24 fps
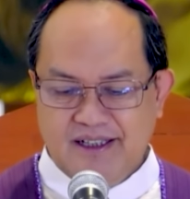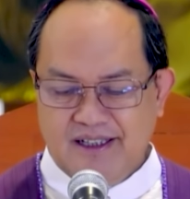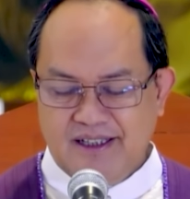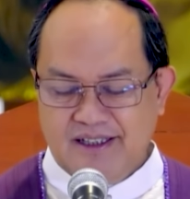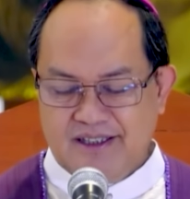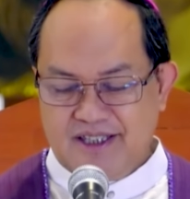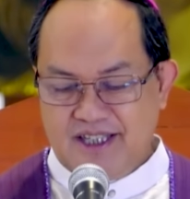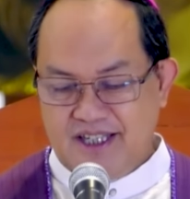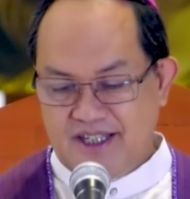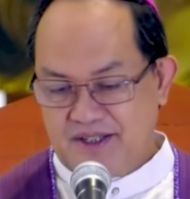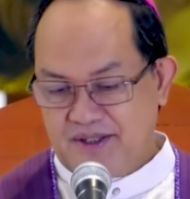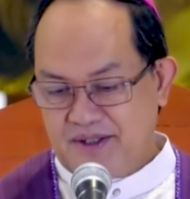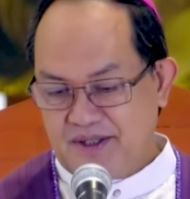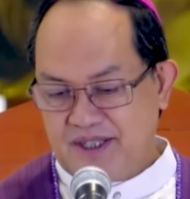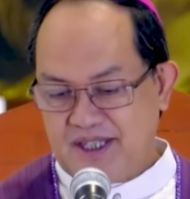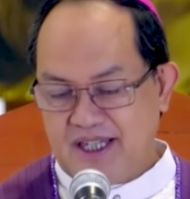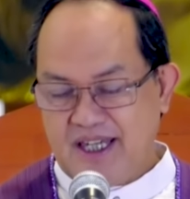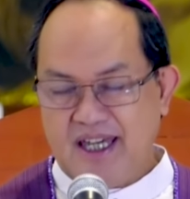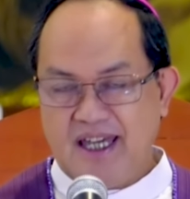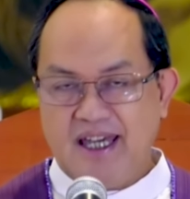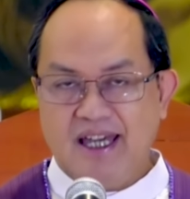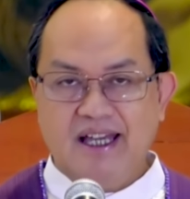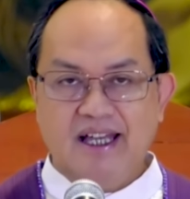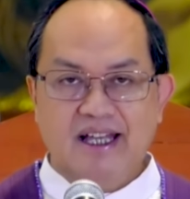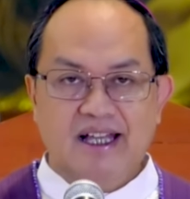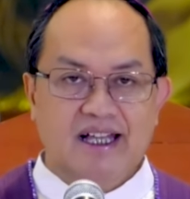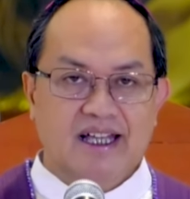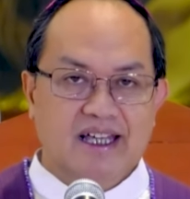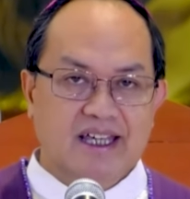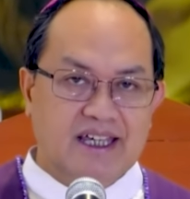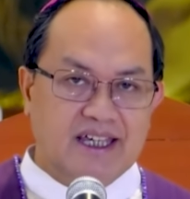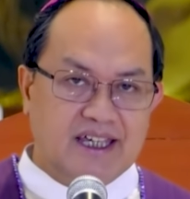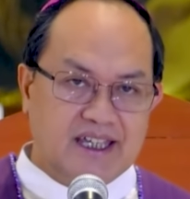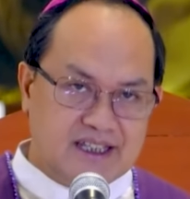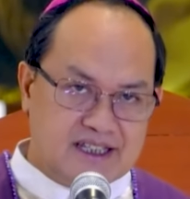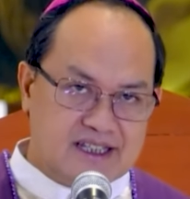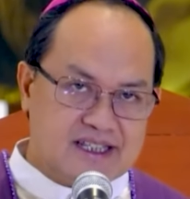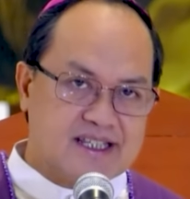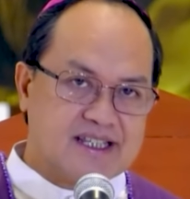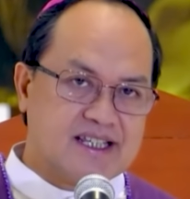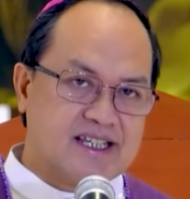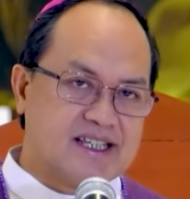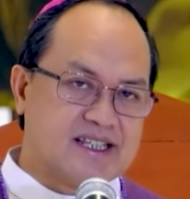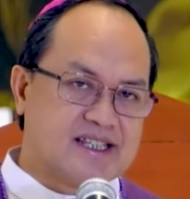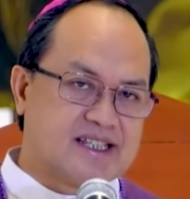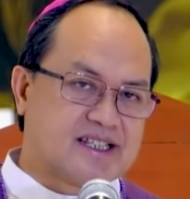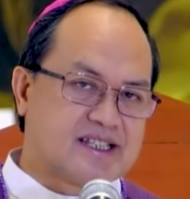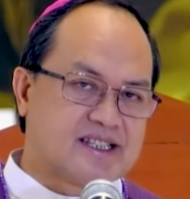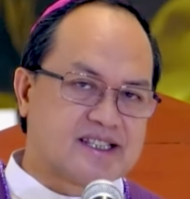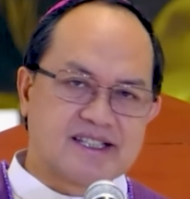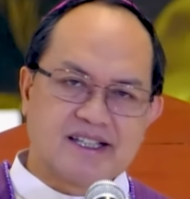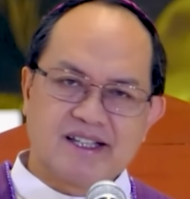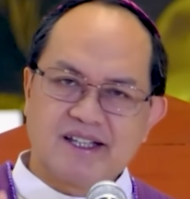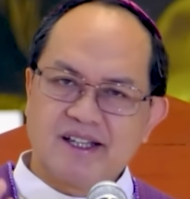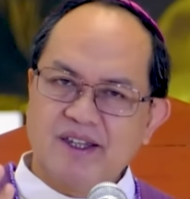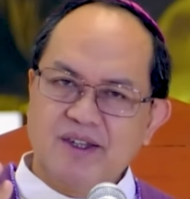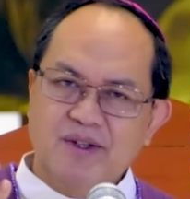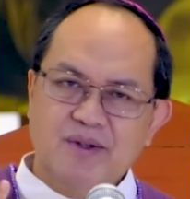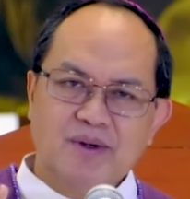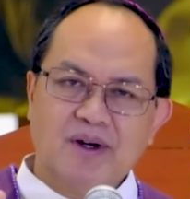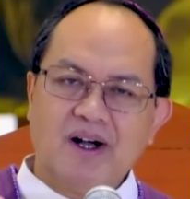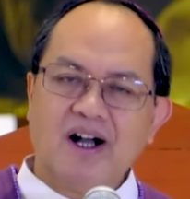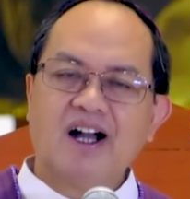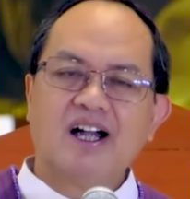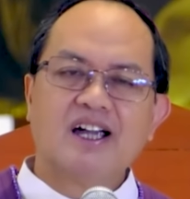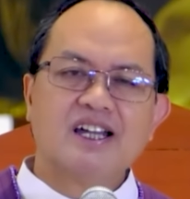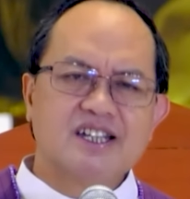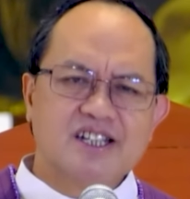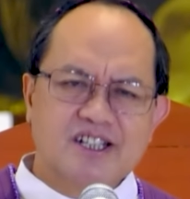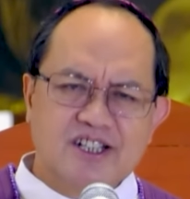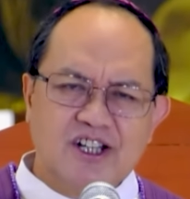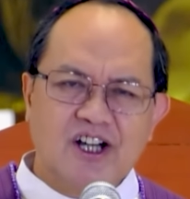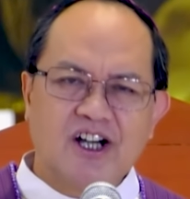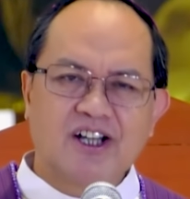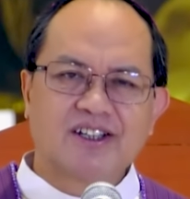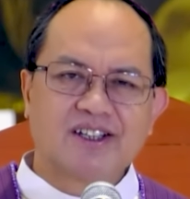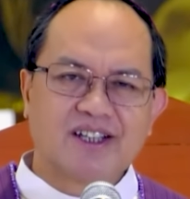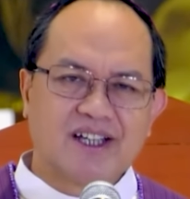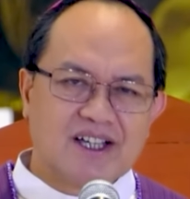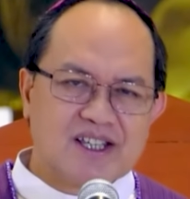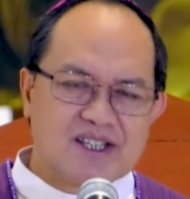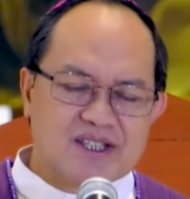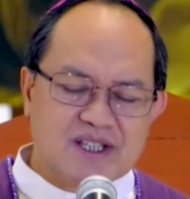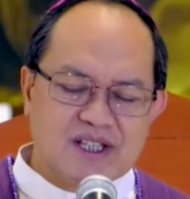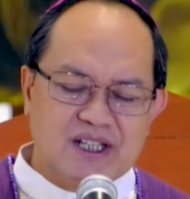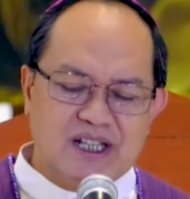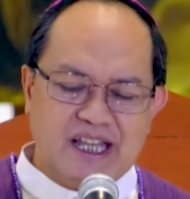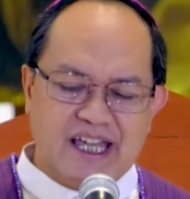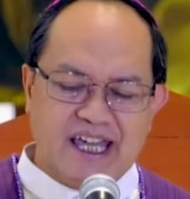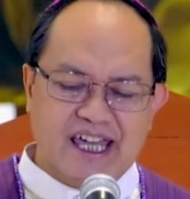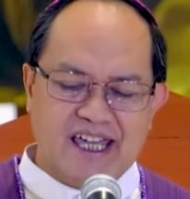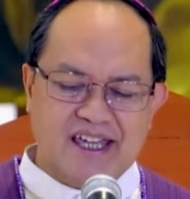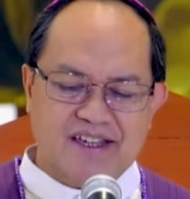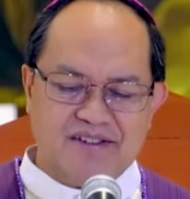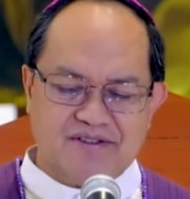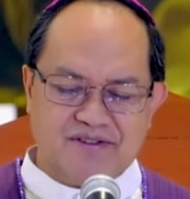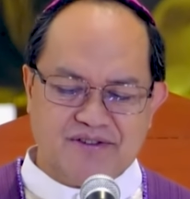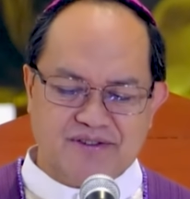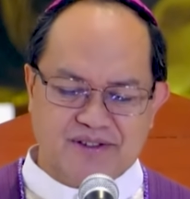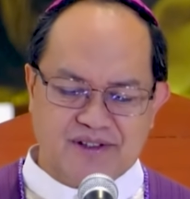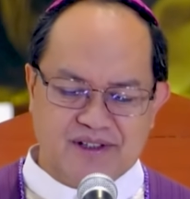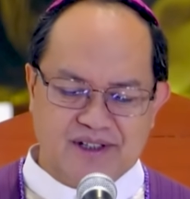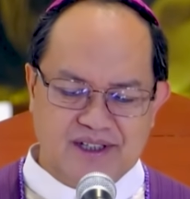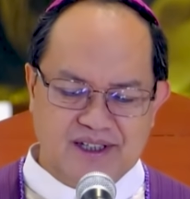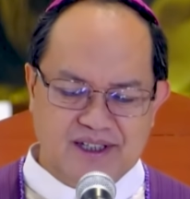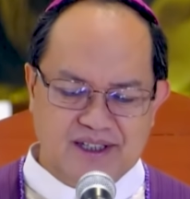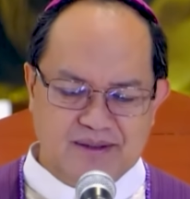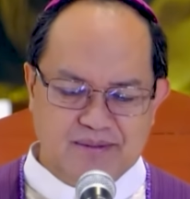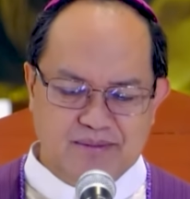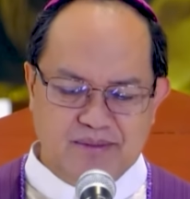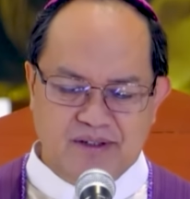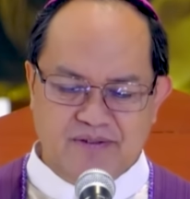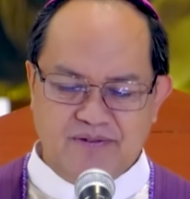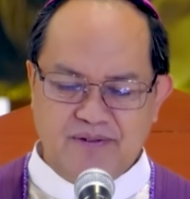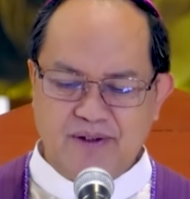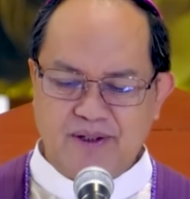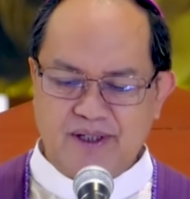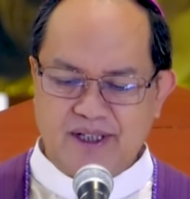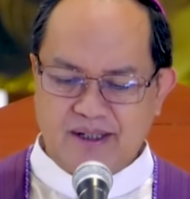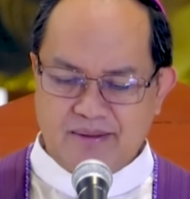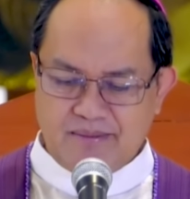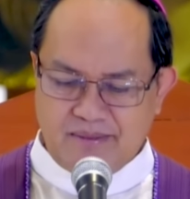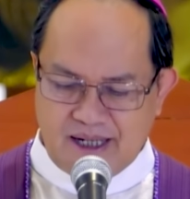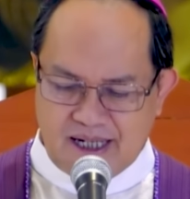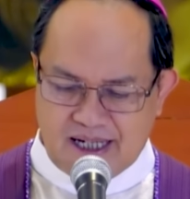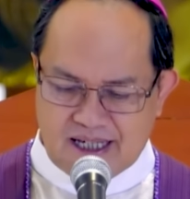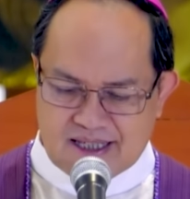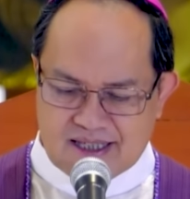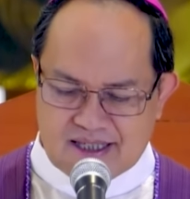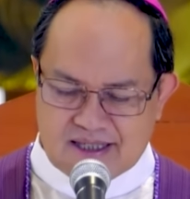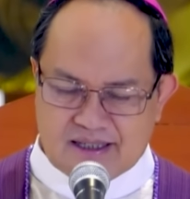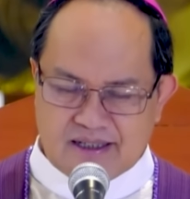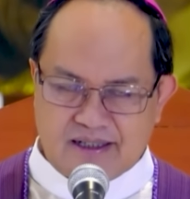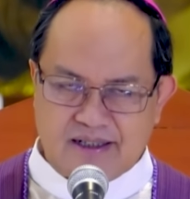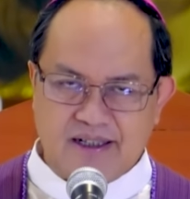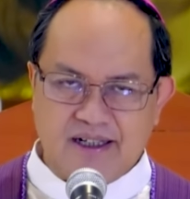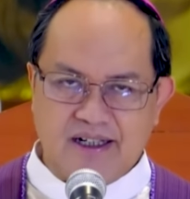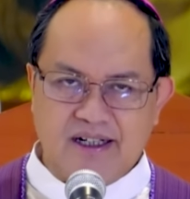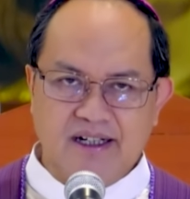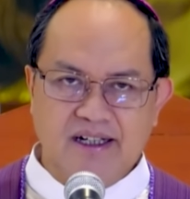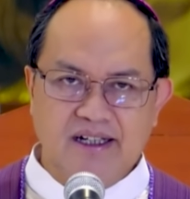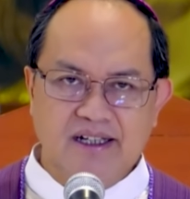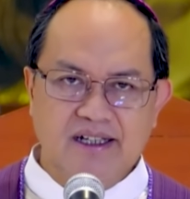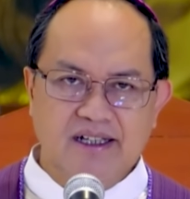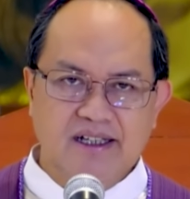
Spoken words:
Jesus insists, you are not a slave before a master,